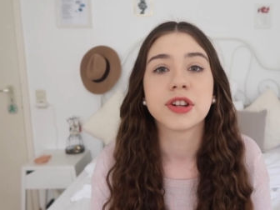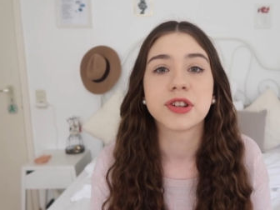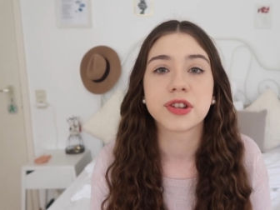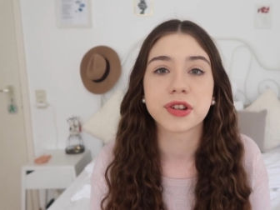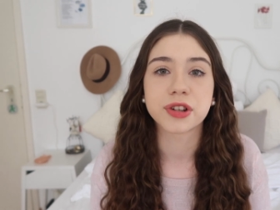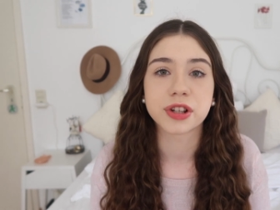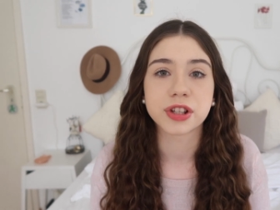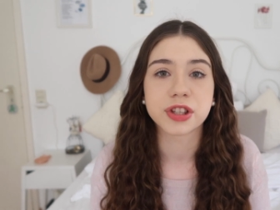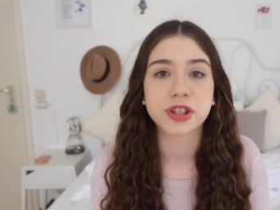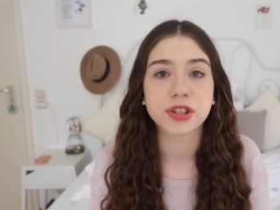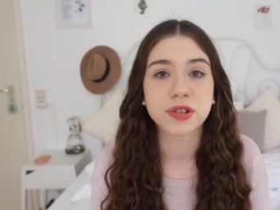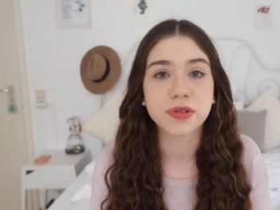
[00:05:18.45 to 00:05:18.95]

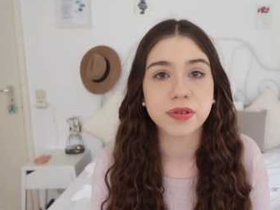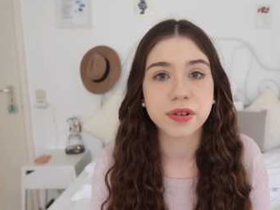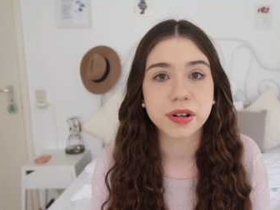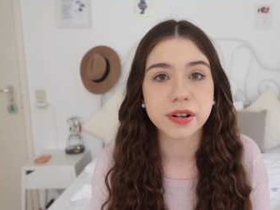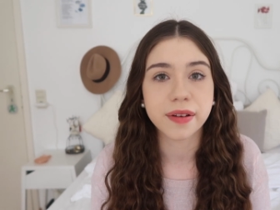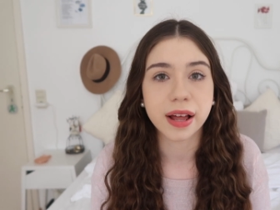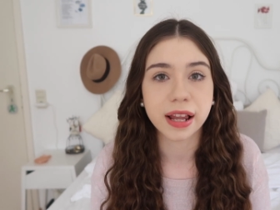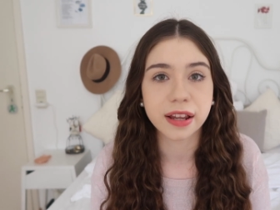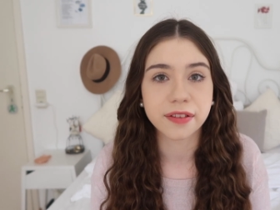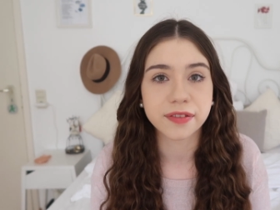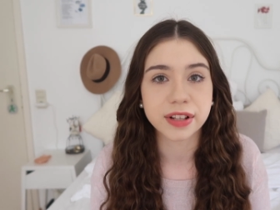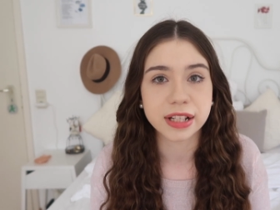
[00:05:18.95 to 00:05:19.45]
to construe
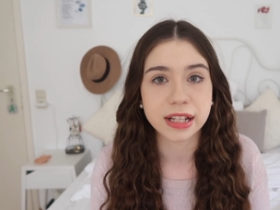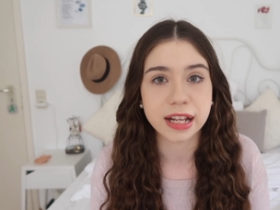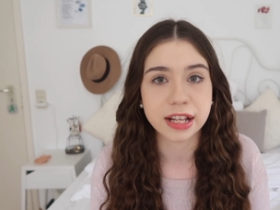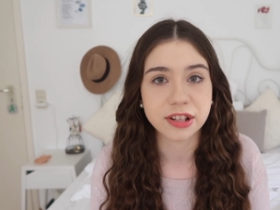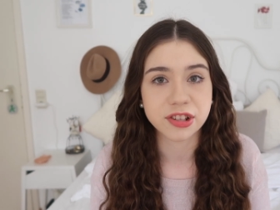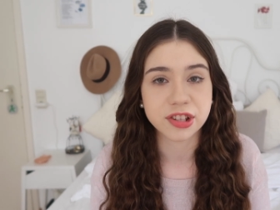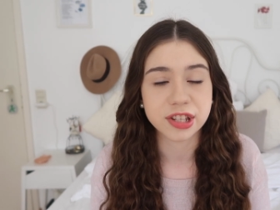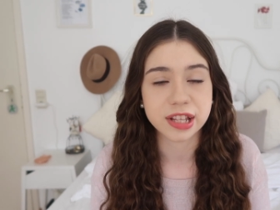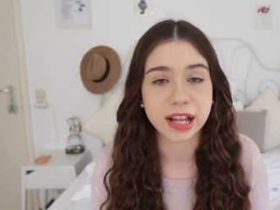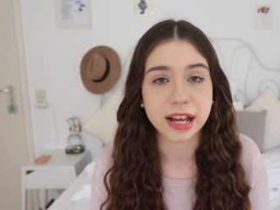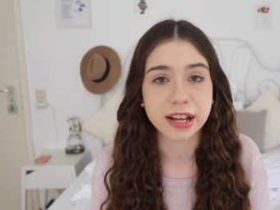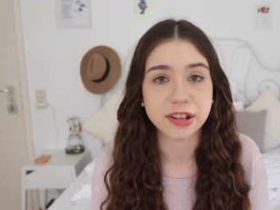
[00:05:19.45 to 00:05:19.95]
the relevant
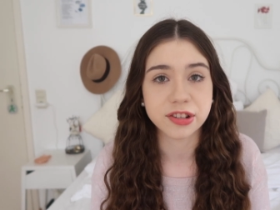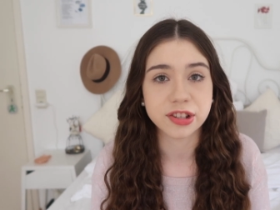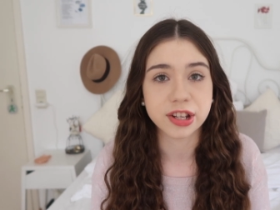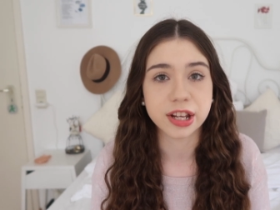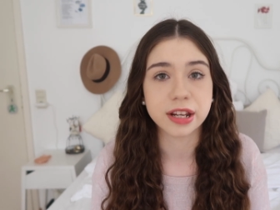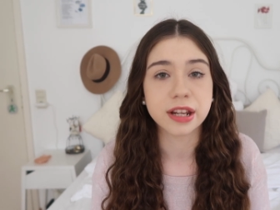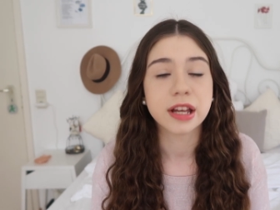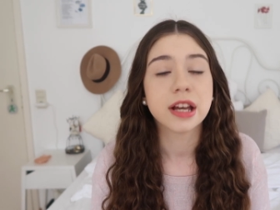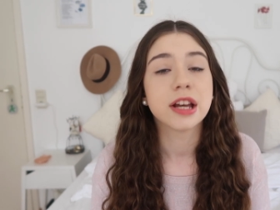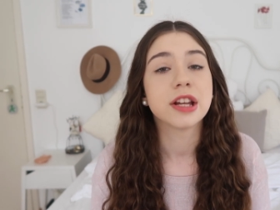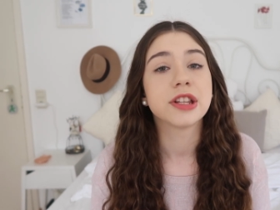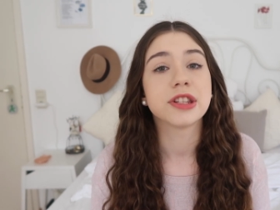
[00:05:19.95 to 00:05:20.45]

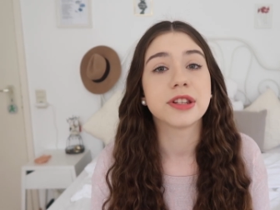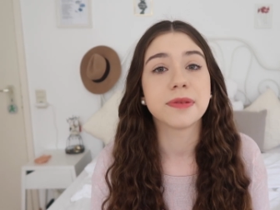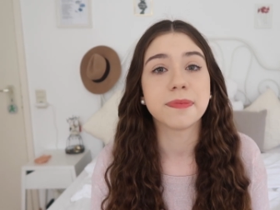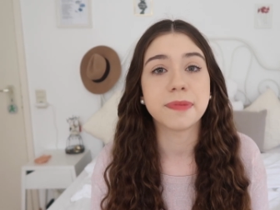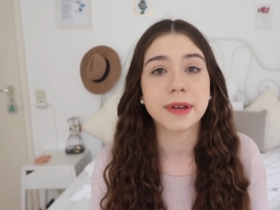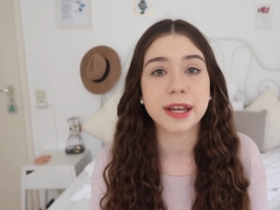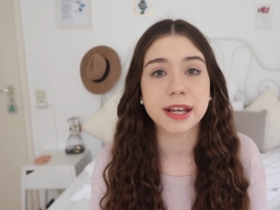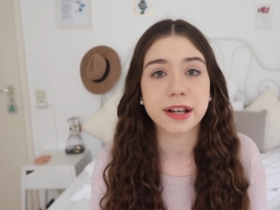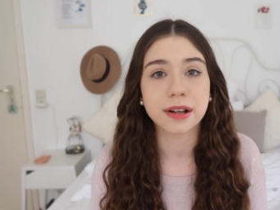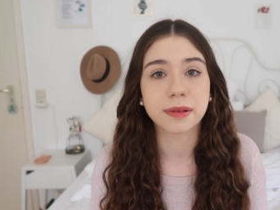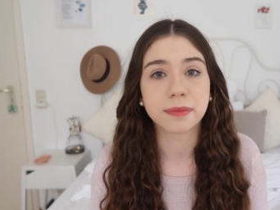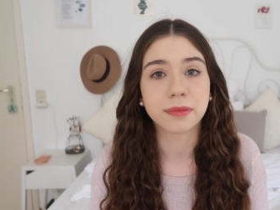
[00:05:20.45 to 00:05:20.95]
legislation to
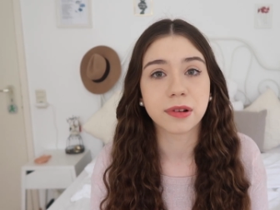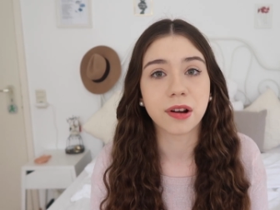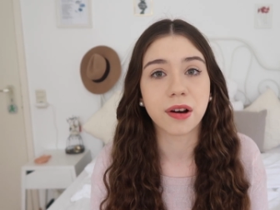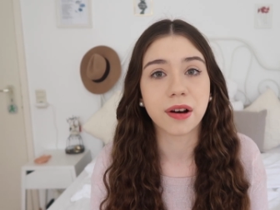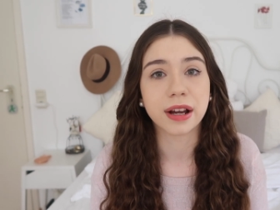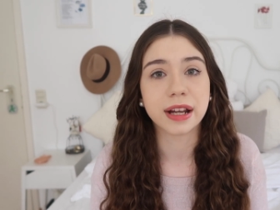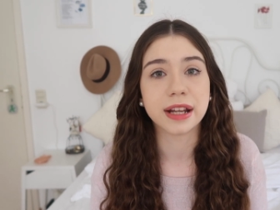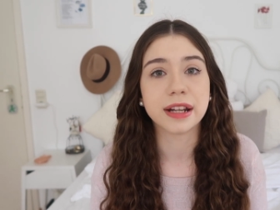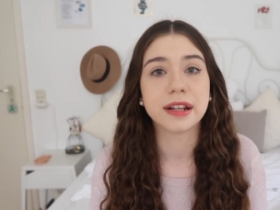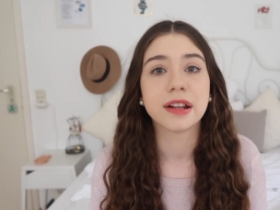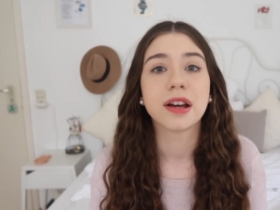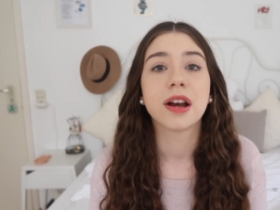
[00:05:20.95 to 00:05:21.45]
be
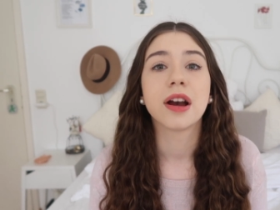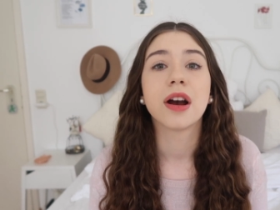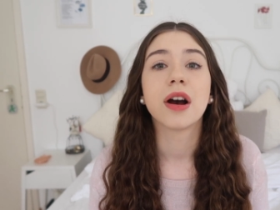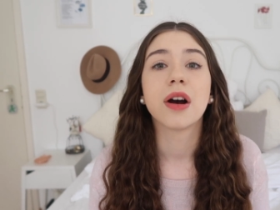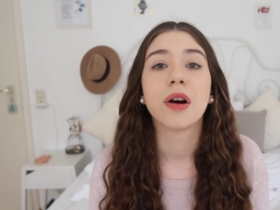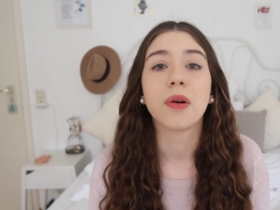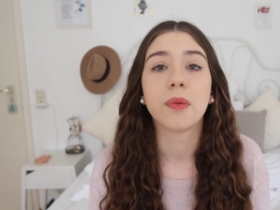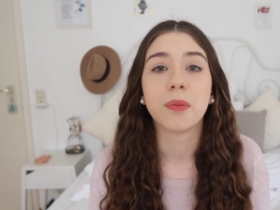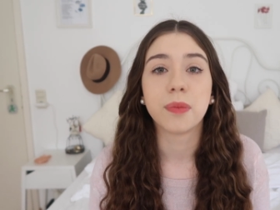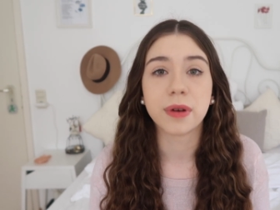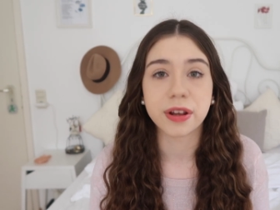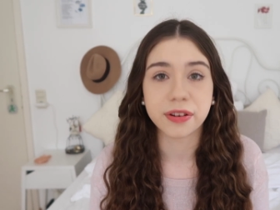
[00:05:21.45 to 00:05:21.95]
compliant
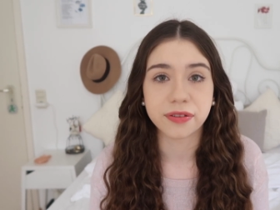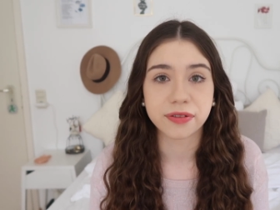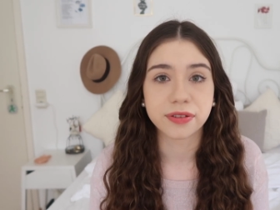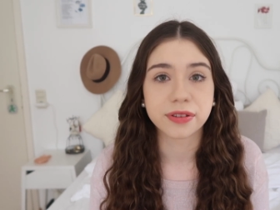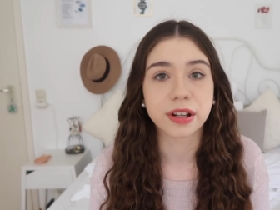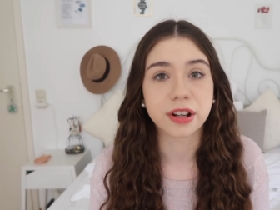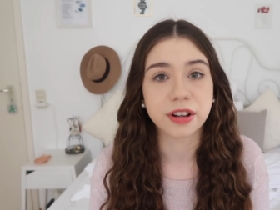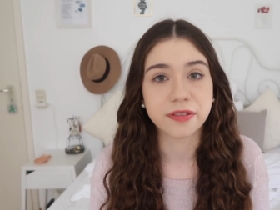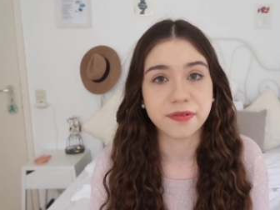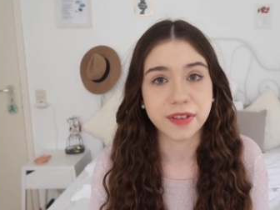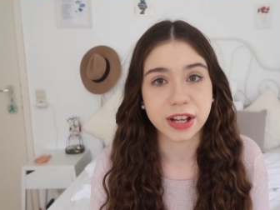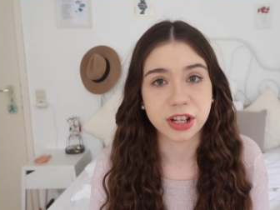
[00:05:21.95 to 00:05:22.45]
with
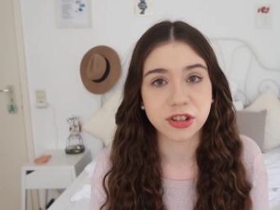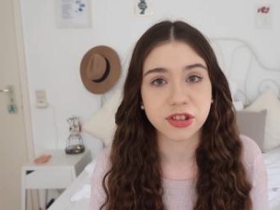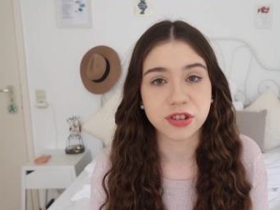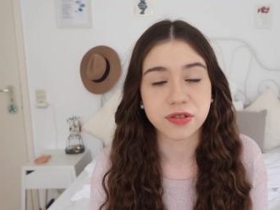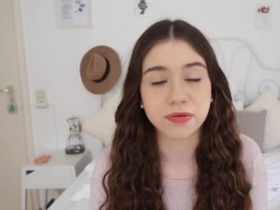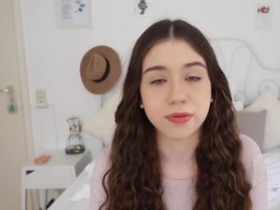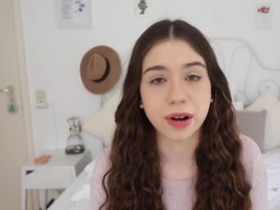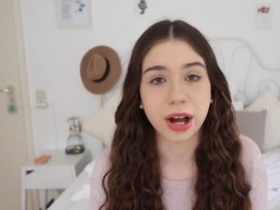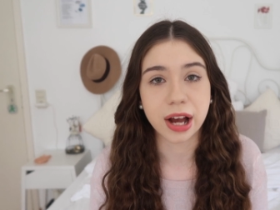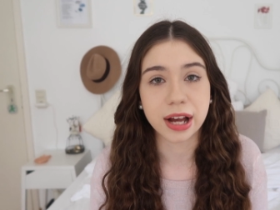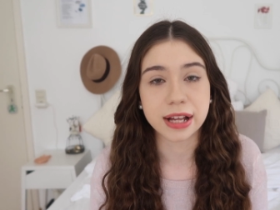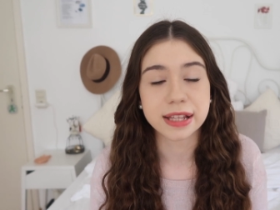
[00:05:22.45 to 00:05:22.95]
the
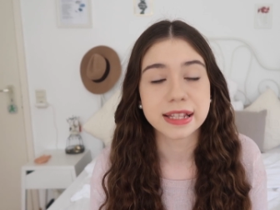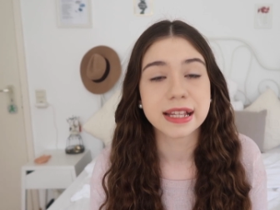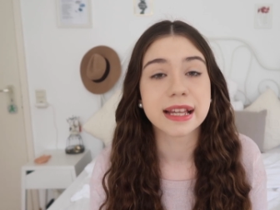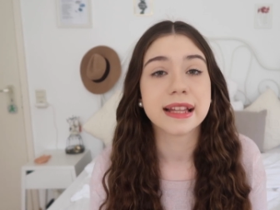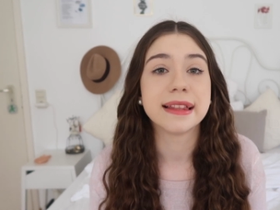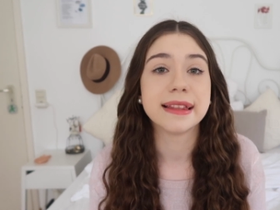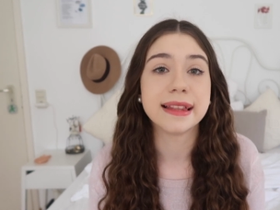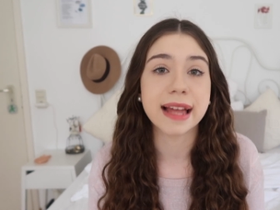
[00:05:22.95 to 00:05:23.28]
convention rights,